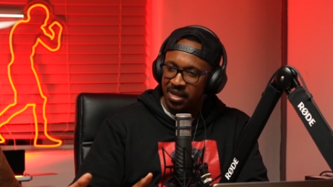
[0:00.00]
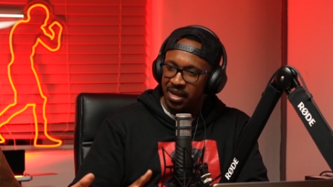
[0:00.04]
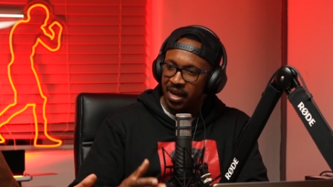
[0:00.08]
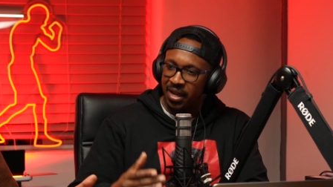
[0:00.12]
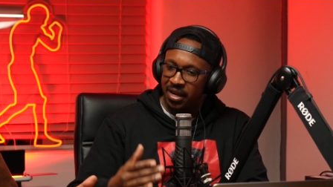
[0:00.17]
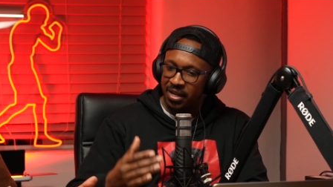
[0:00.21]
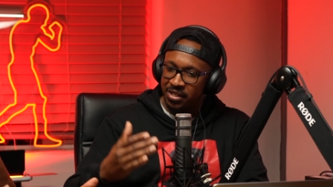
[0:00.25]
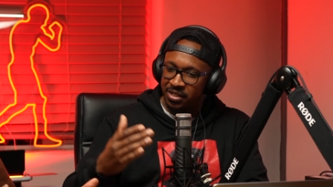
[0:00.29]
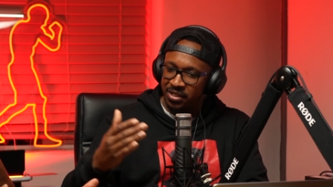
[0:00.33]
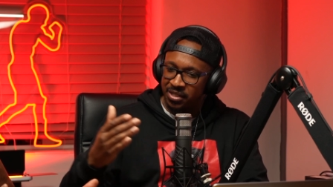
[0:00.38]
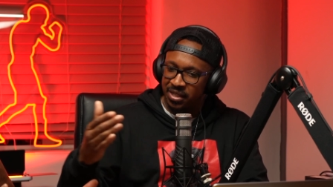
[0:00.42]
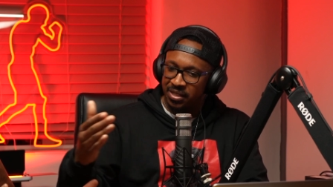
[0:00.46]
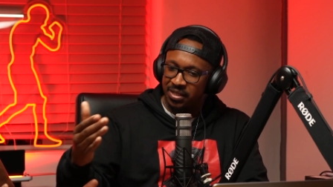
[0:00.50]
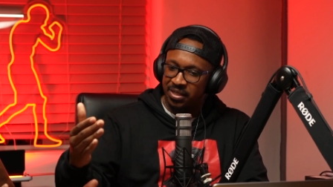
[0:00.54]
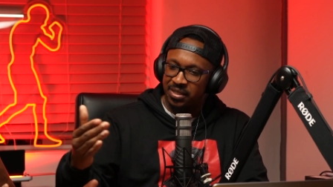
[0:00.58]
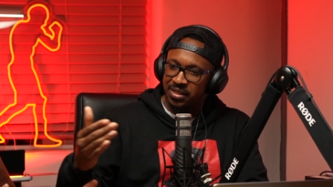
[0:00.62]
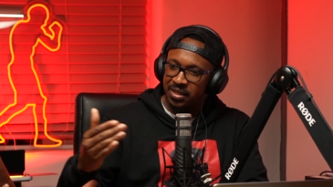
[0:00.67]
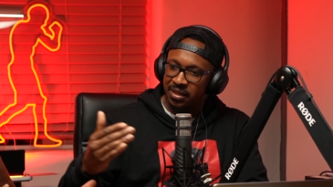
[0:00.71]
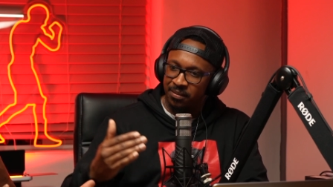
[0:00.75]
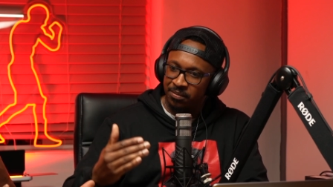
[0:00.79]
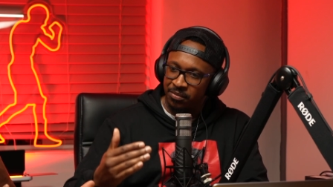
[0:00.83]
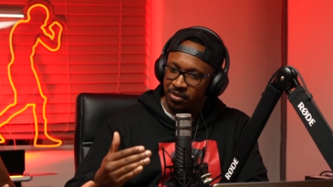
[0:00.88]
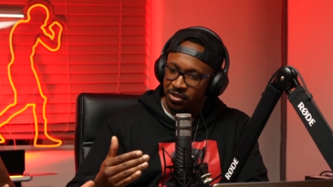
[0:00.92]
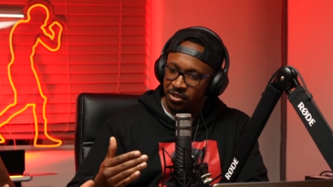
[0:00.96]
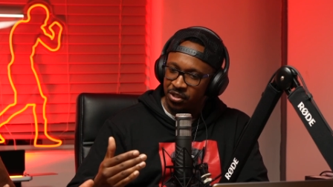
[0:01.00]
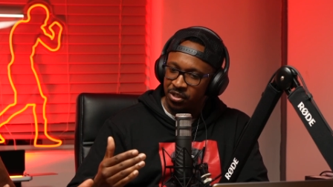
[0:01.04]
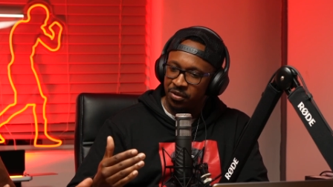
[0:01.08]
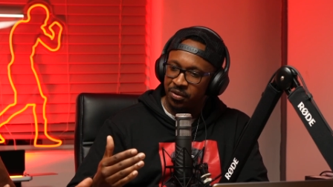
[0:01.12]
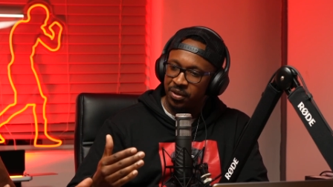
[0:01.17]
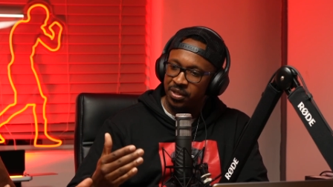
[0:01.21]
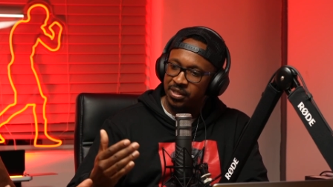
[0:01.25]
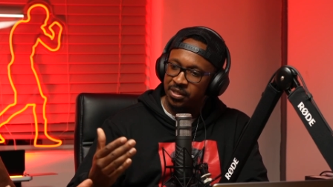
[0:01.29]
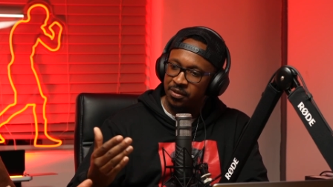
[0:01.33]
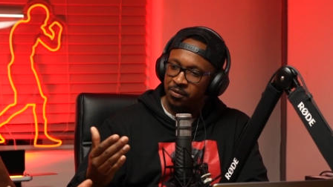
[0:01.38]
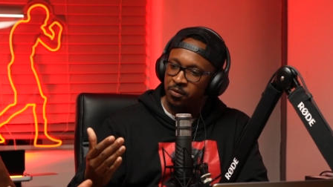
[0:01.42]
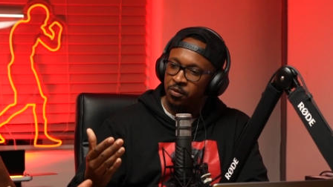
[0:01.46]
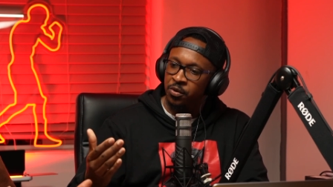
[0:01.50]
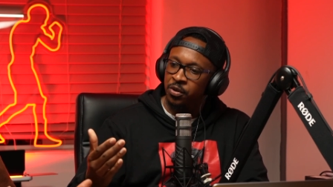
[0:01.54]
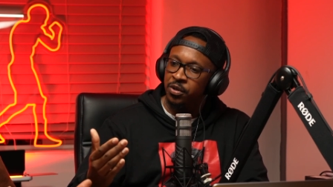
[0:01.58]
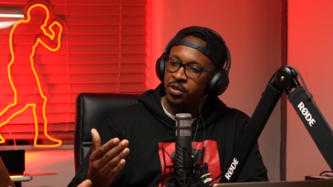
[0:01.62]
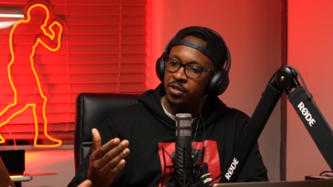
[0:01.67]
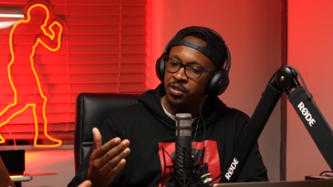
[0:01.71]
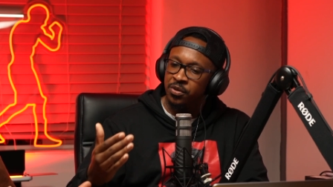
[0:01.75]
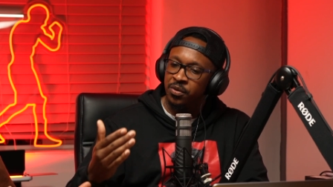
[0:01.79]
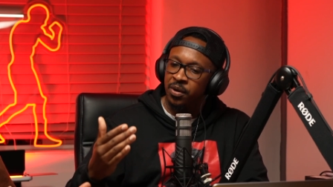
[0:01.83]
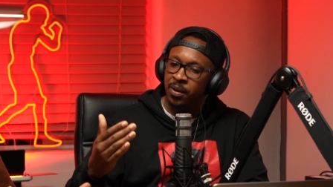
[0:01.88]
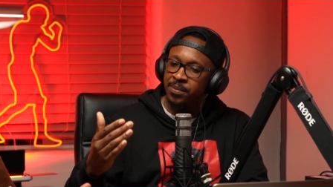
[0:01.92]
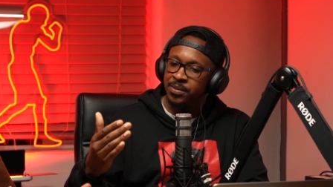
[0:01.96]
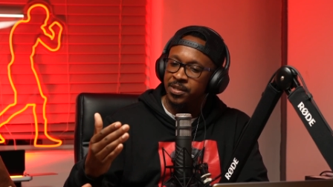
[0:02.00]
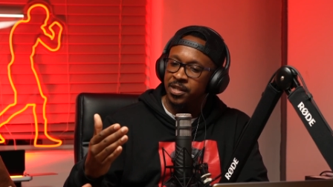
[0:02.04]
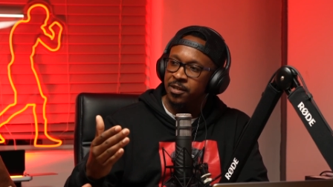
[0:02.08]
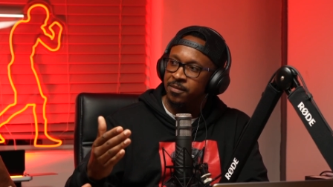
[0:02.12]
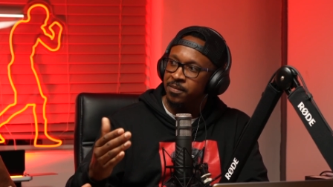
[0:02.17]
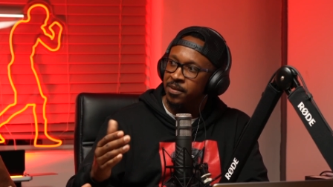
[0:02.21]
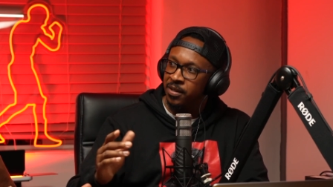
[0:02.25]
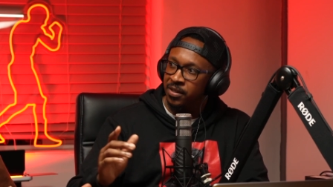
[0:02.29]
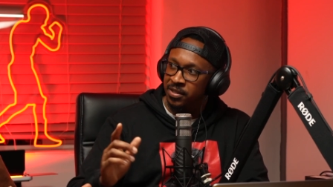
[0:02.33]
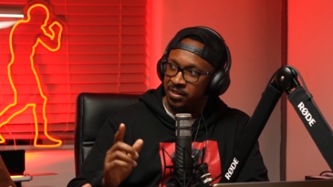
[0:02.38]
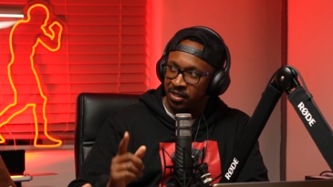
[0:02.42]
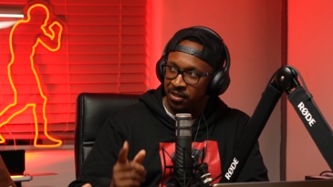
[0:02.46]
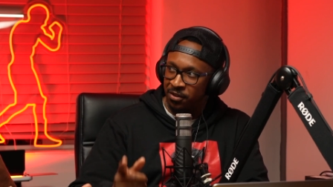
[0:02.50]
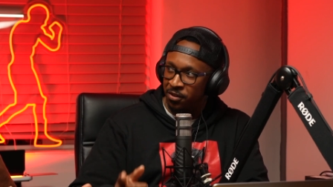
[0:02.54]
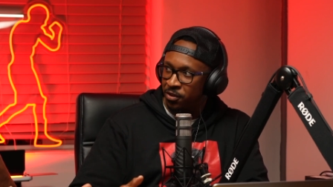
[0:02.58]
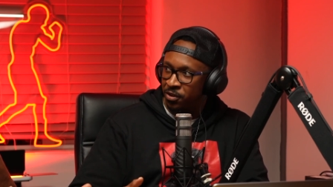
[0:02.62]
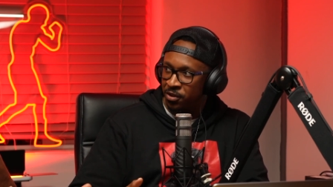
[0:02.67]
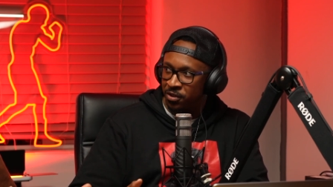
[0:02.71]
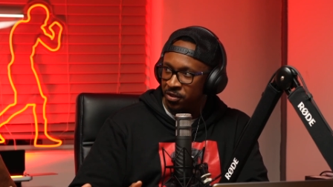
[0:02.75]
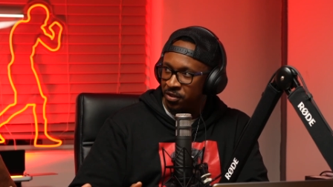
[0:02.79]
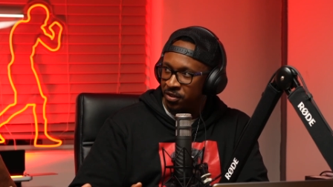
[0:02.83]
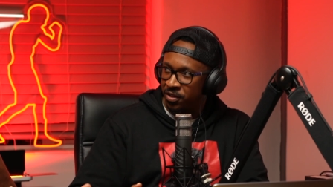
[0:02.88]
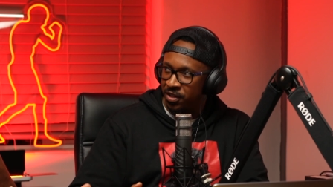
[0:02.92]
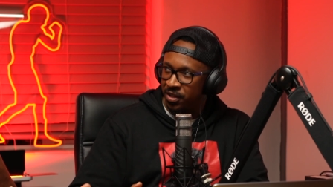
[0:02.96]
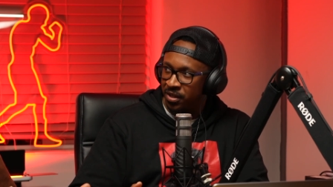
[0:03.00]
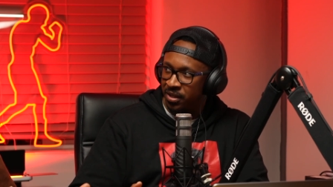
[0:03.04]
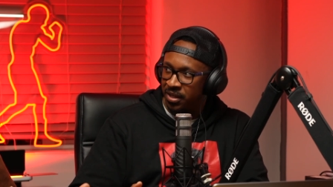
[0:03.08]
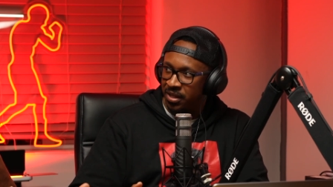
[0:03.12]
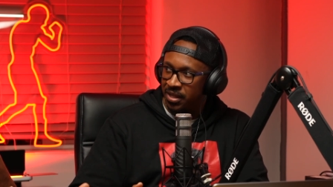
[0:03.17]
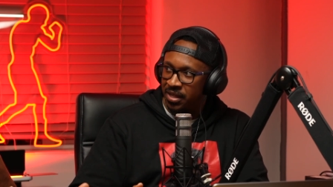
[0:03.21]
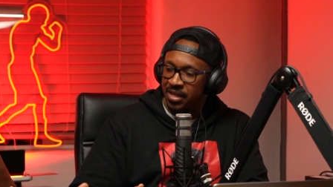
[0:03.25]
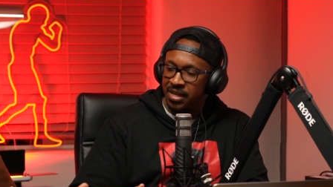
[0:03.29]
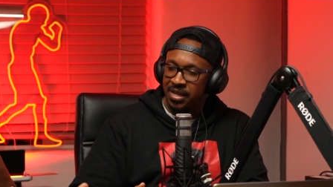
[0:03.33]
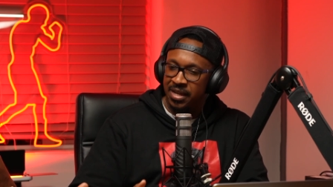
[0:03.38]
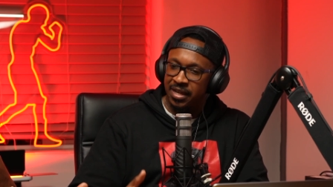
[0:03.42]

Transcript: And I just had to tell him to chill. And I said, what are you upset about? Because I know you're not hurt.